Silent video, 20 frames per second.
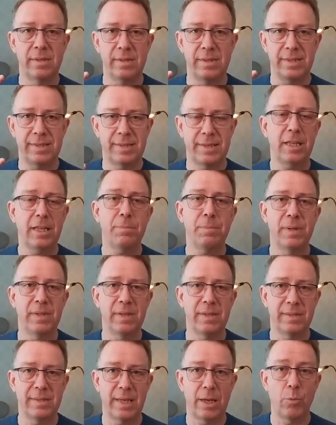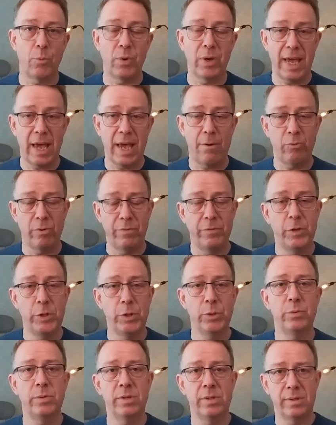statement and say, we have
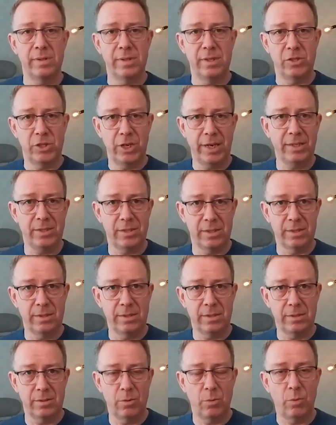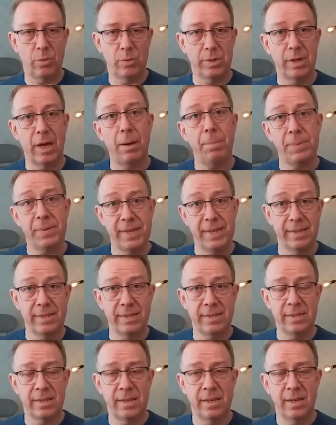reviewed the changes or the updates,